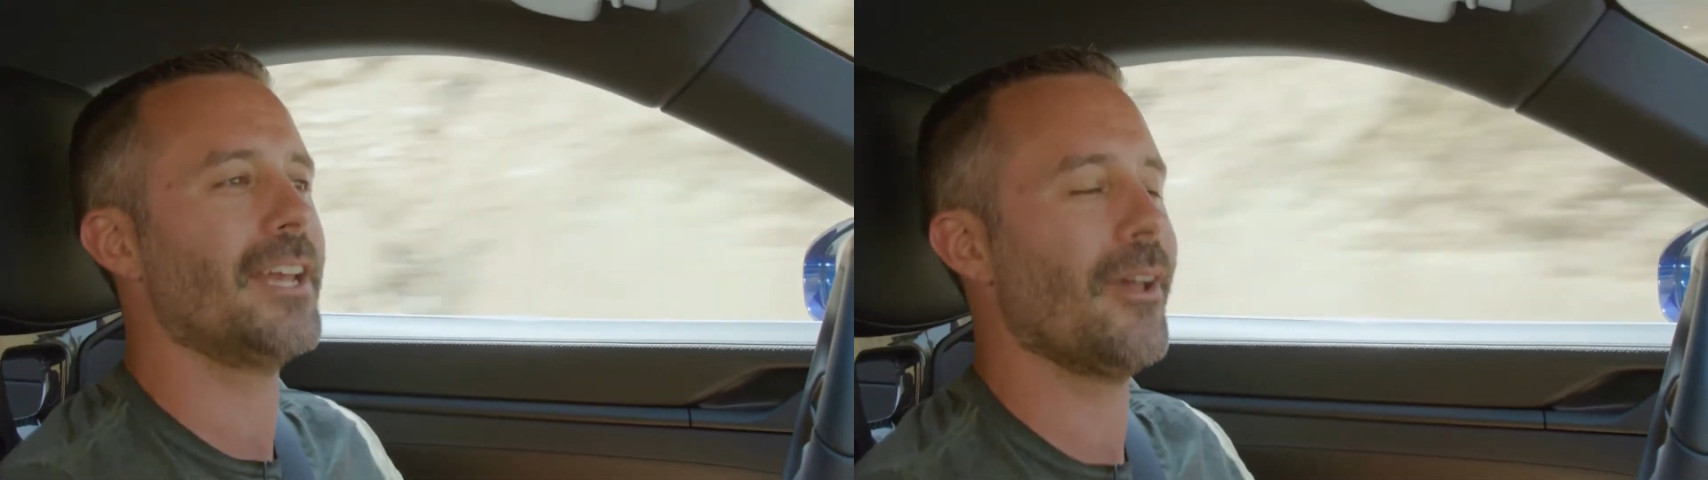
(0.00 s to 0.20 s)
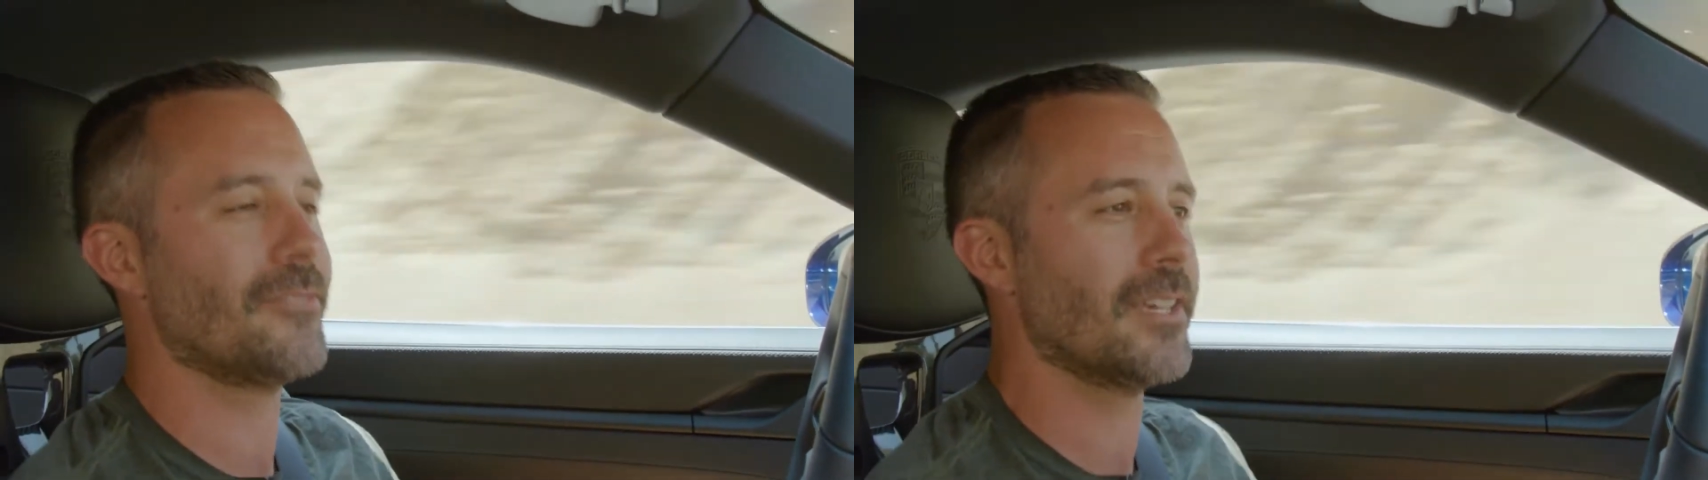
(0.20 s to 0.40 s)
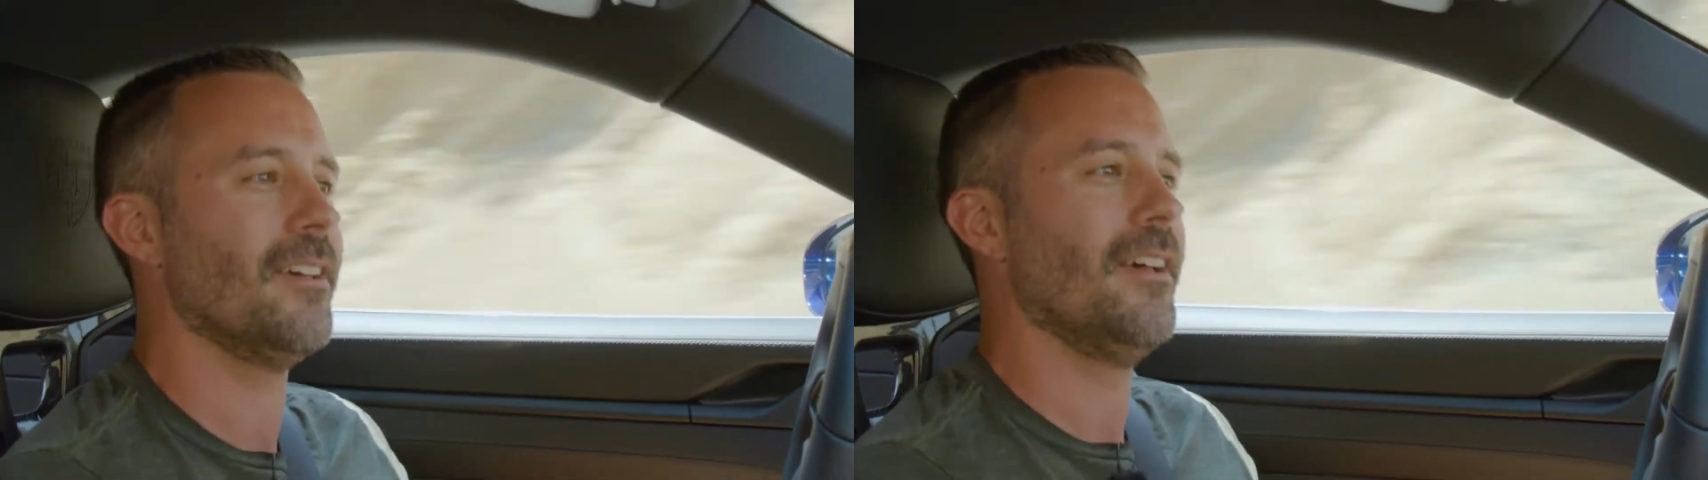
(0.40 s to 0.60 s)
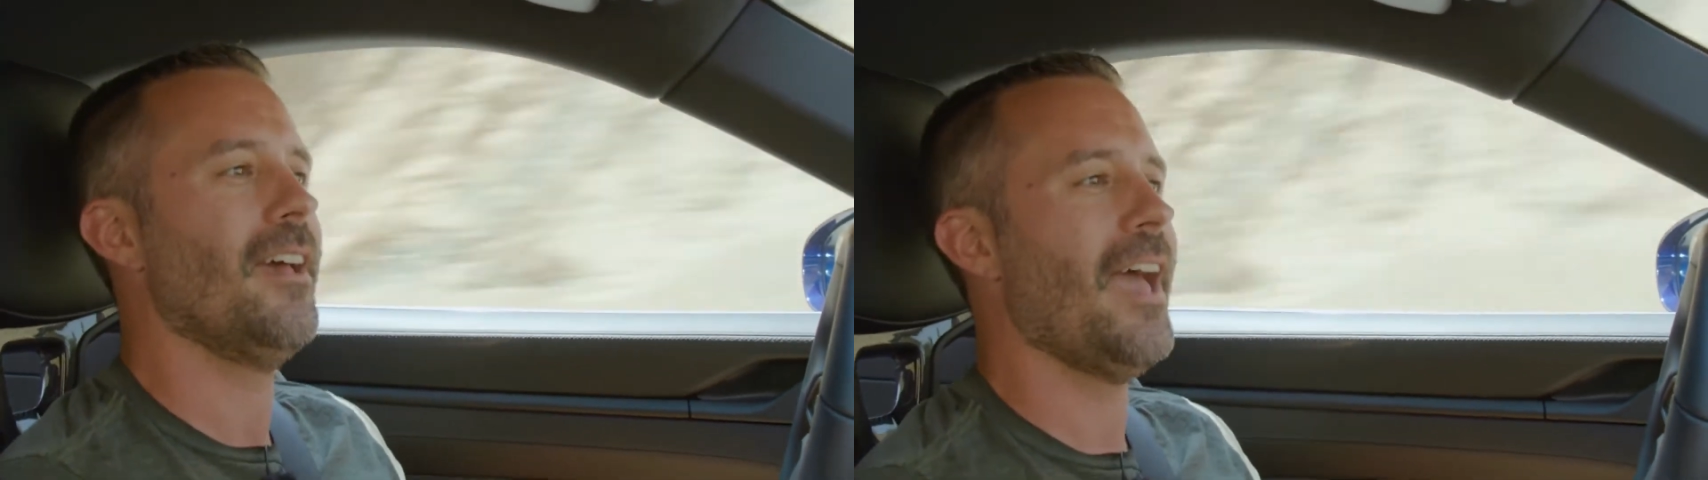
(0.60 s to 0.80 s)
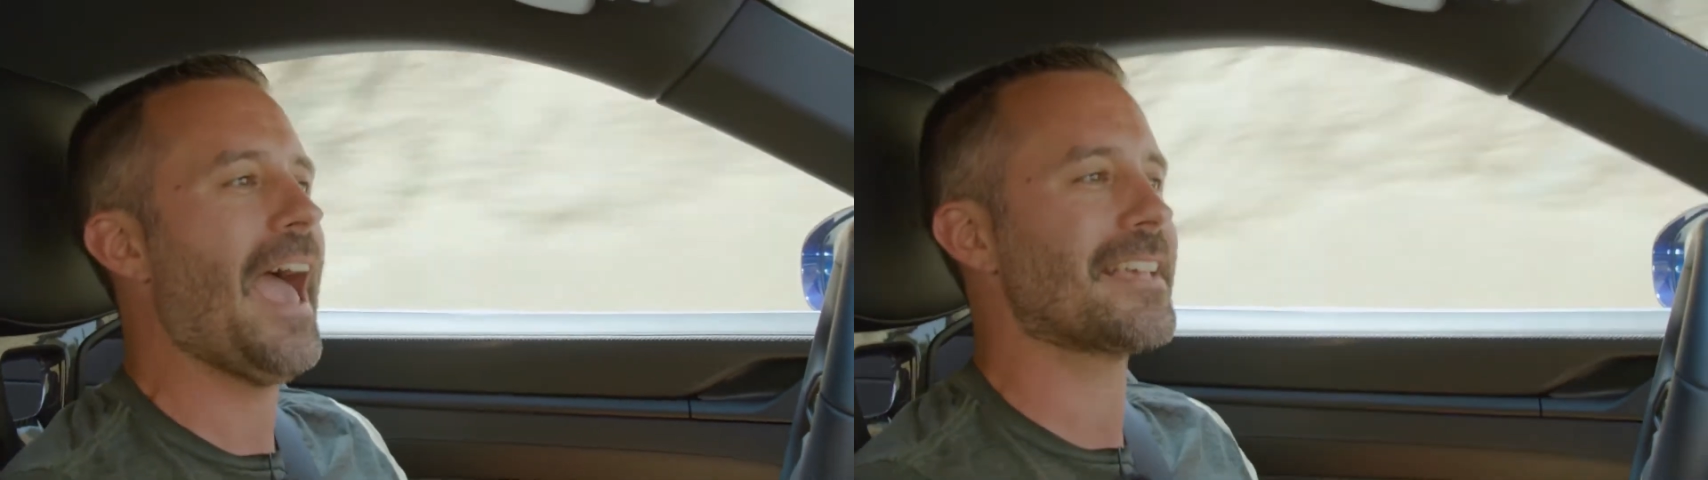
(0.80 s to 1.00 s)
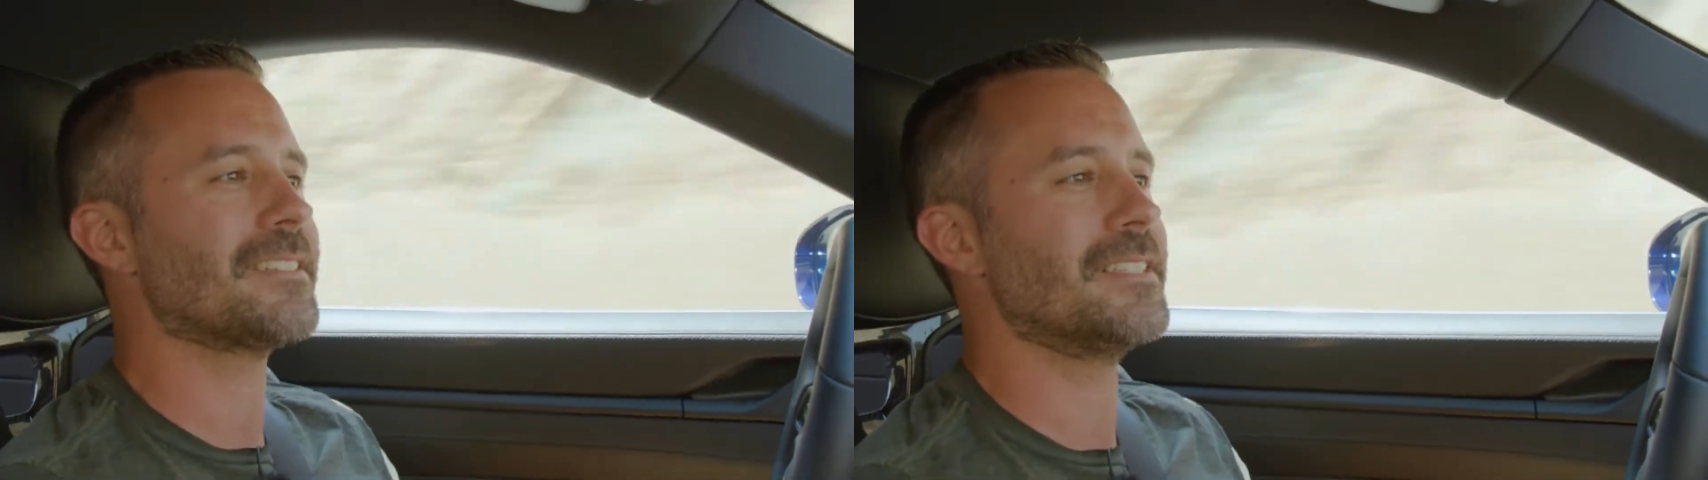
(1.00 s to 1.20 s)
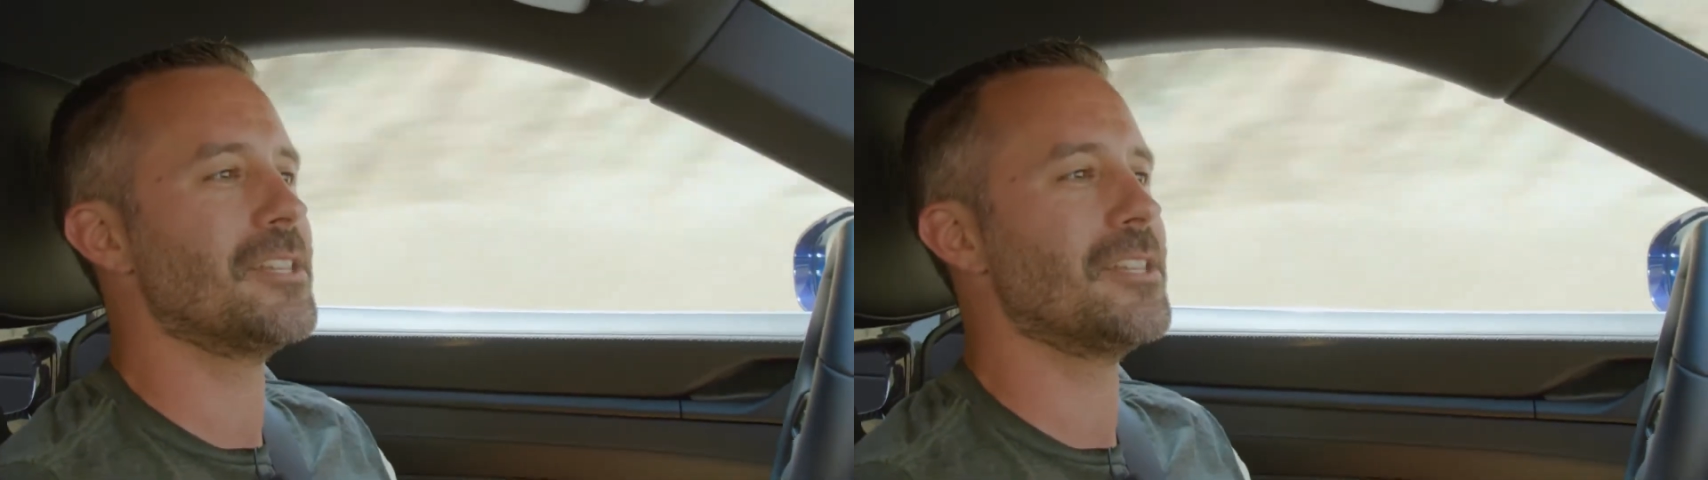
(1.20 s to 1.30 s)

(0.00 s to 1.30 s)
You have to ask the